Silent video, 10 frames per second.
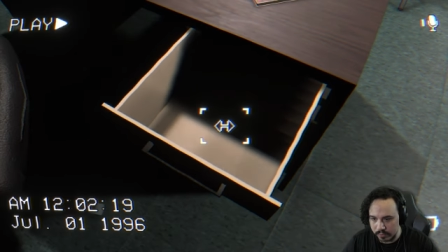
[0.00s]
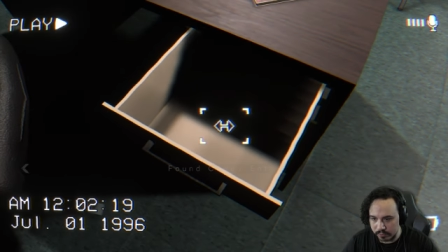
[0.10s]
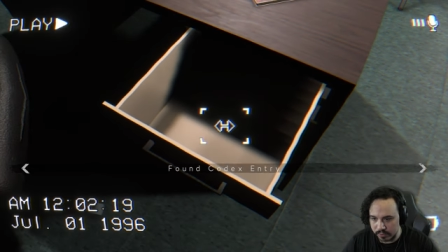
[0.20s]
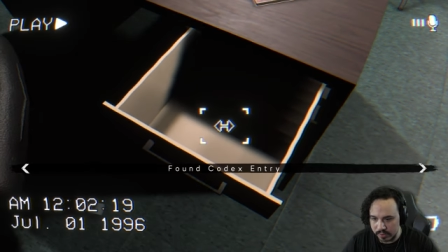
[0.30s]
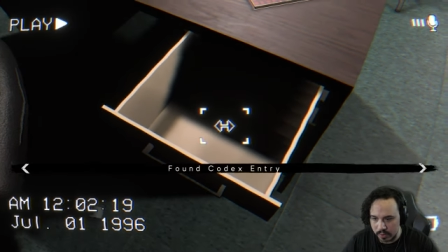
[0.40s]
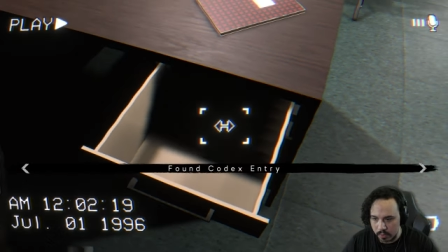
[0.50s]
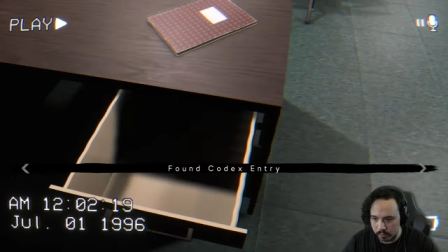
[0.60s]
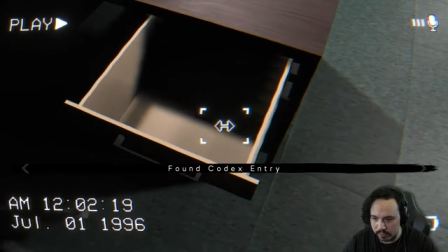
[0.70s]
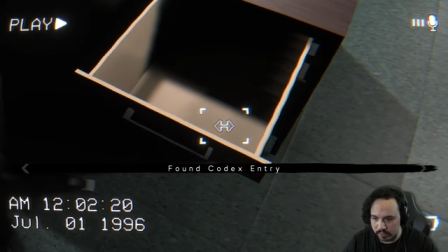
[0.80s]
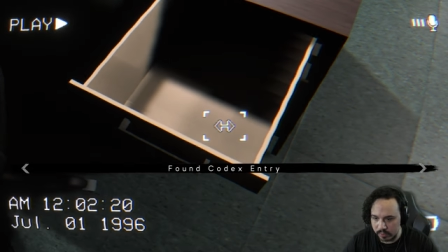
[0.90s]
there's a
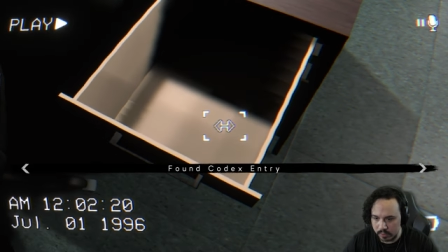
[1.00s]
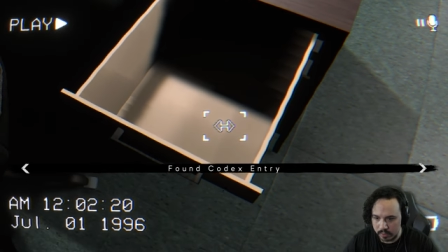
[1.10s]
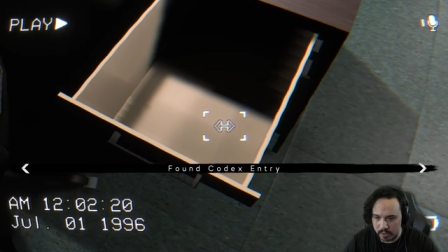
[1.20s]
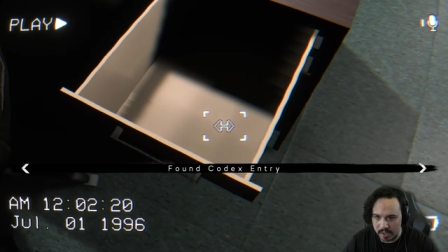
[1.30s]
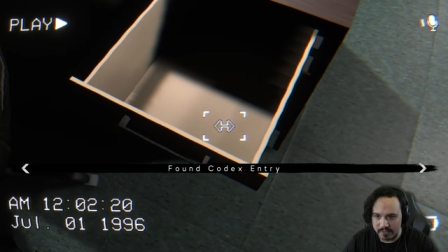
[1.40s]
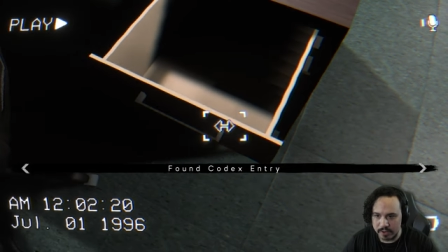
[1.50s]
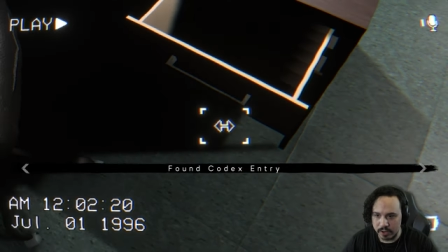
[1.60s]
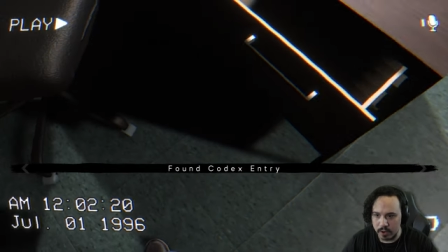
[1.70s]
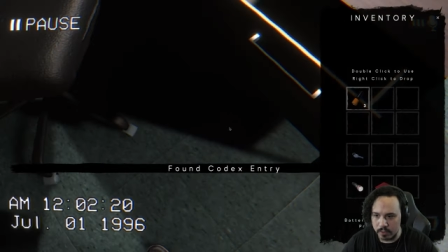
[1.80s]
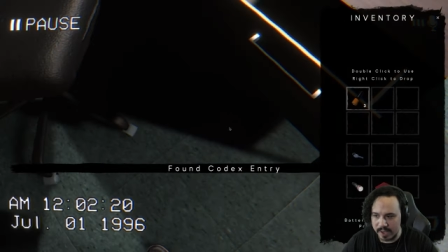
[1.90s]
note. I found a
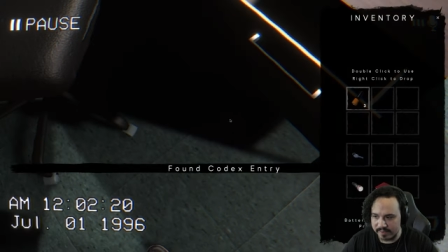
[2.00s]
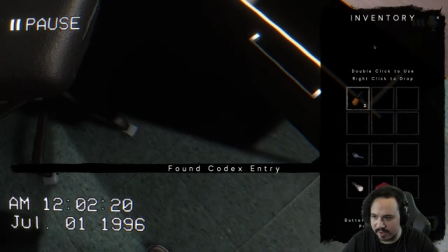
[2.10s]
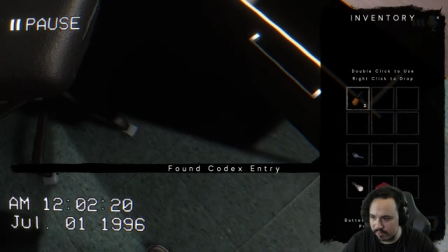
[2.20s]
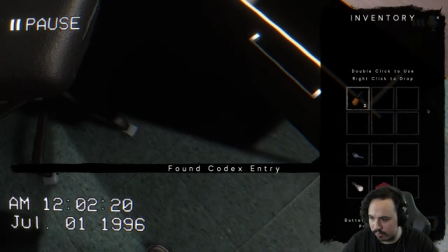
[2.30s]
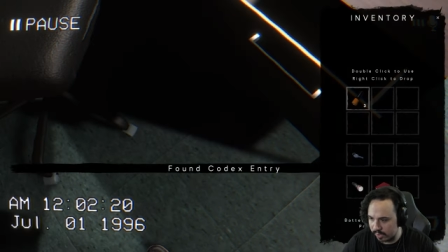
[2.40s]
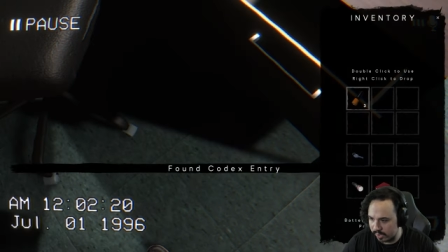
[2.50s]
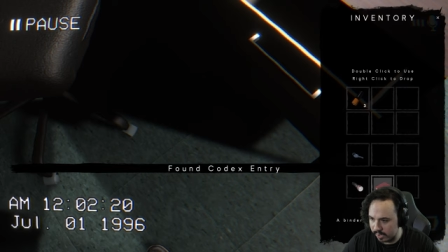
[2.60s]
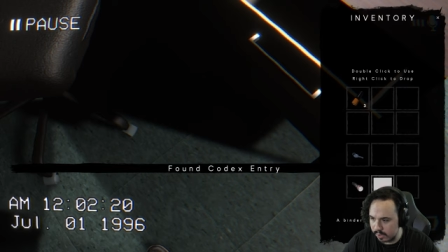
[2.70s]
codex entry.